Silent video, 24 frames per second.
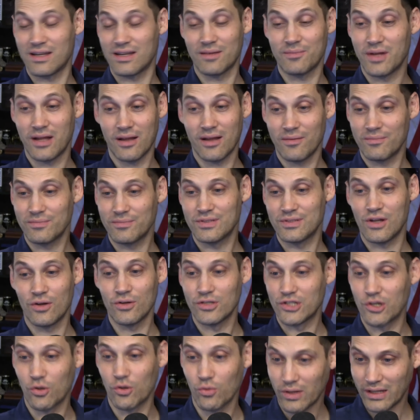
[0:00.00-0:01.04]
I
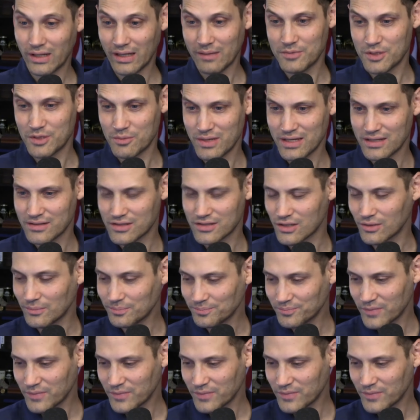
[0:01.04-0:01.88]
don't claim to be. So